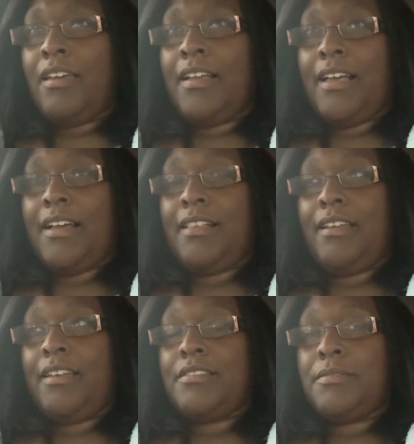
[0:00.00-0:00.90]
He got
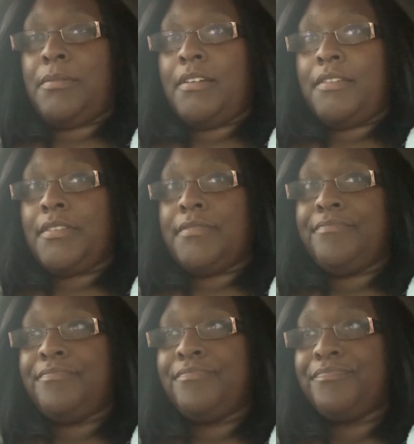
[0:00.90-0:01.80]
class or whatever,
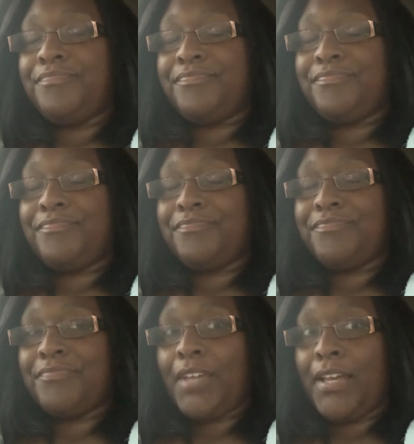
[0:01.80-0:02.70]

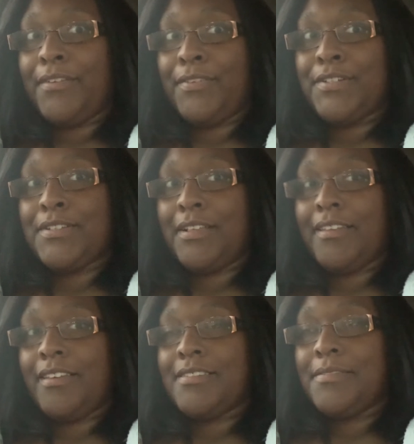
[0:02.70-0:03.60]
a diversion
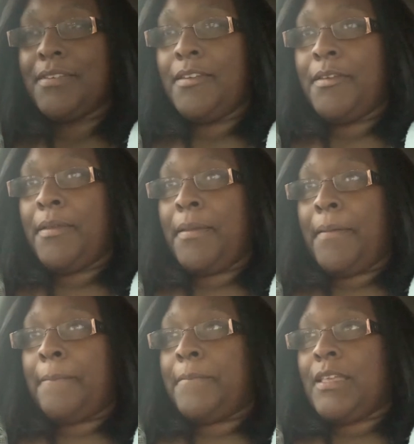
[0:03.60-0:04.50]
class.
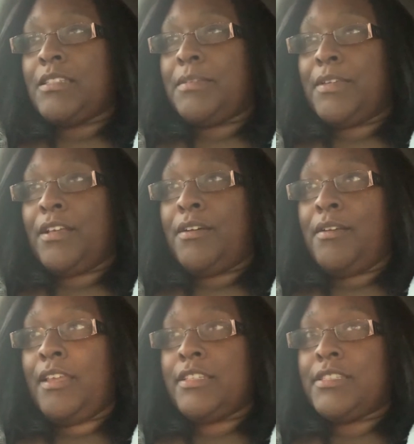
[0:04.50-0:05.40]
That's gonna be a whole
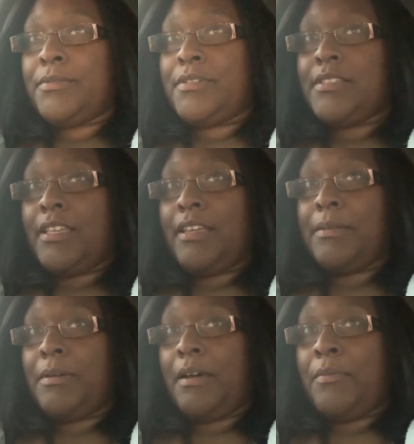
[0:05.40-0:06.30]
nother story
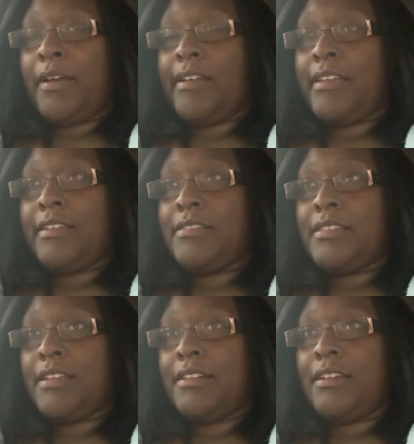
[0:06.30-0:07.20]
time why he's
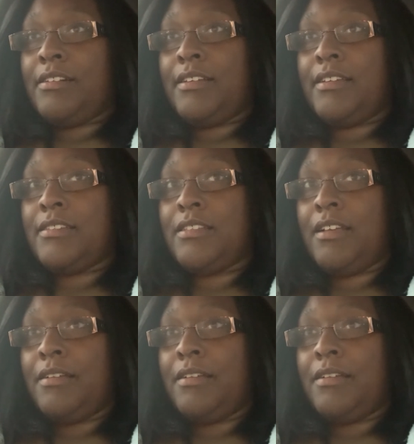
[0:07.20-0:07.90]
taking the class.